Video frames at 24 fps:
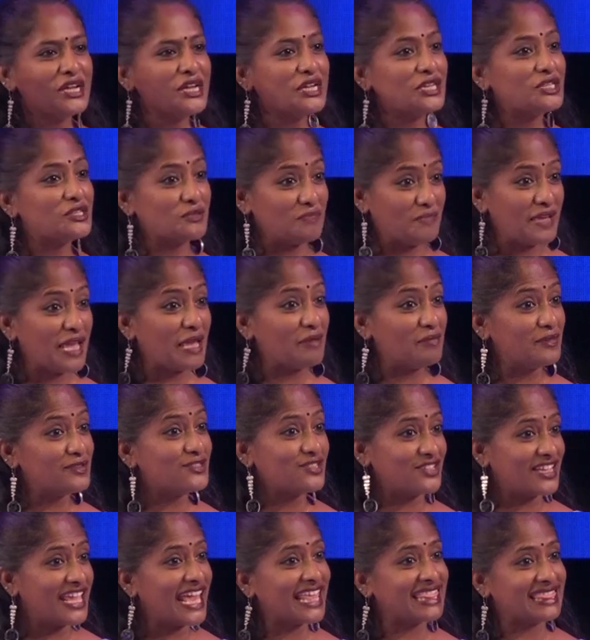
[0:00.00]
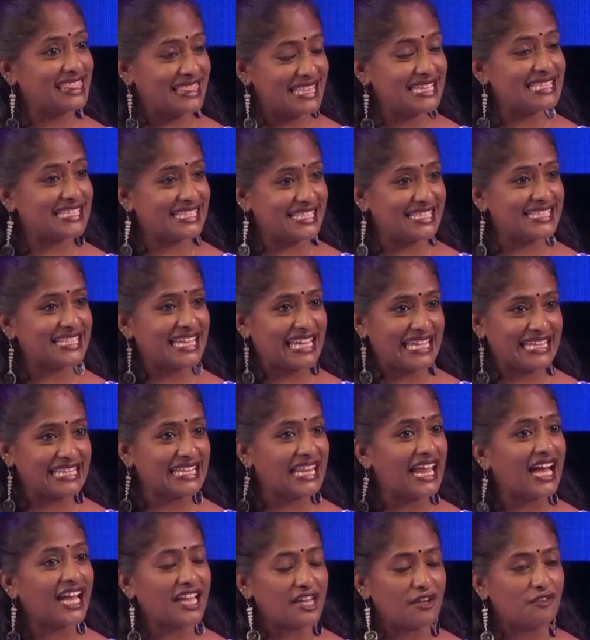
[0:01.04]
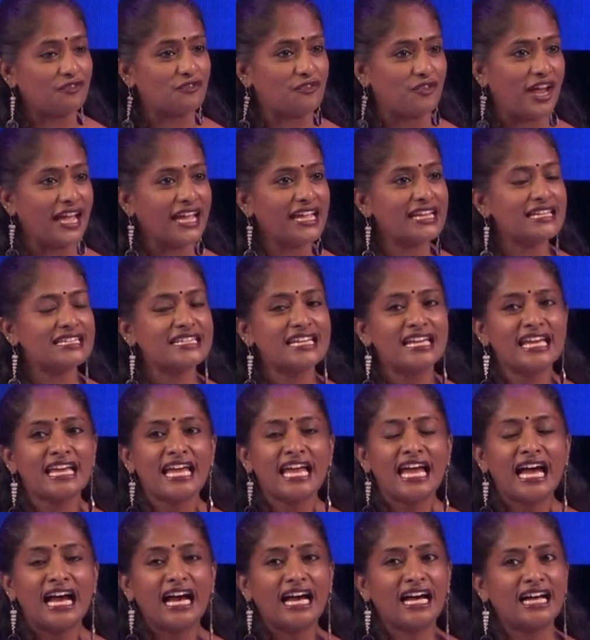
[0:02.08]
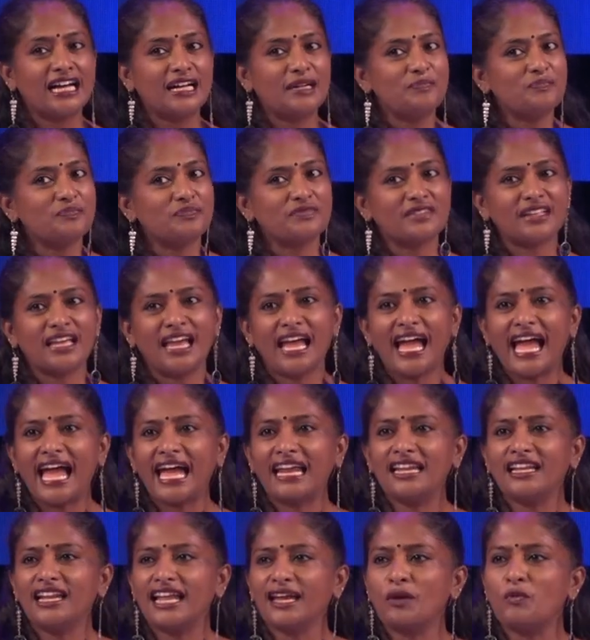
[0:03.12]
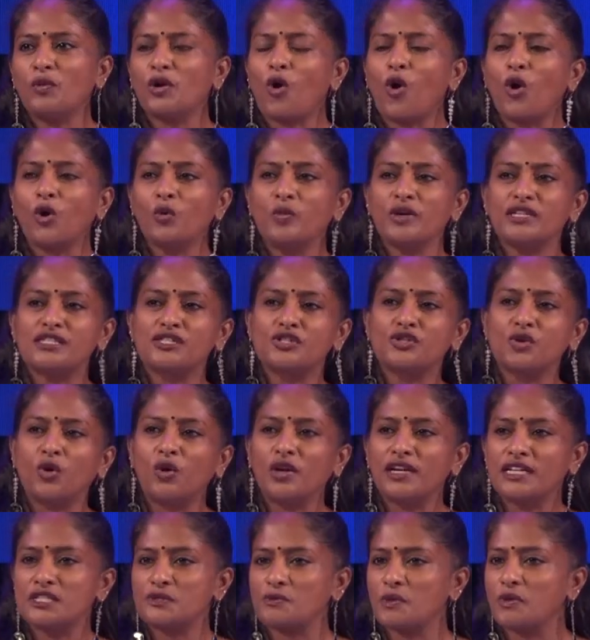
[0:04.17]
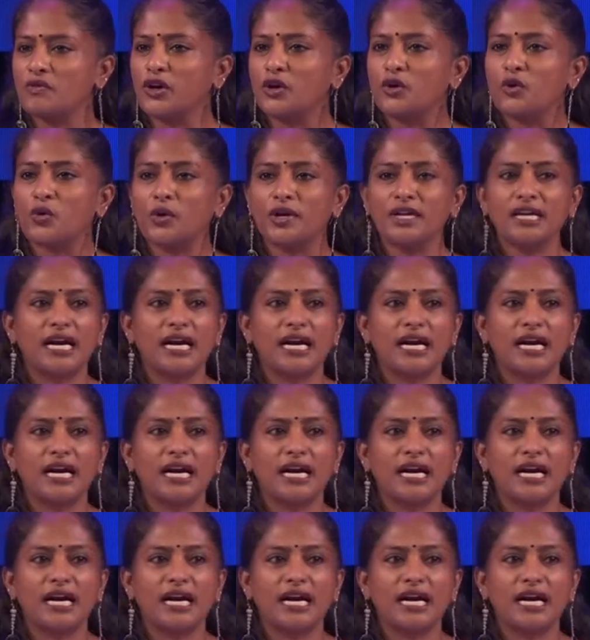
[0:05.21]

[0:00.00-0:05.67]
to be able to get this in life, right? Um, and like we're always told as we were growing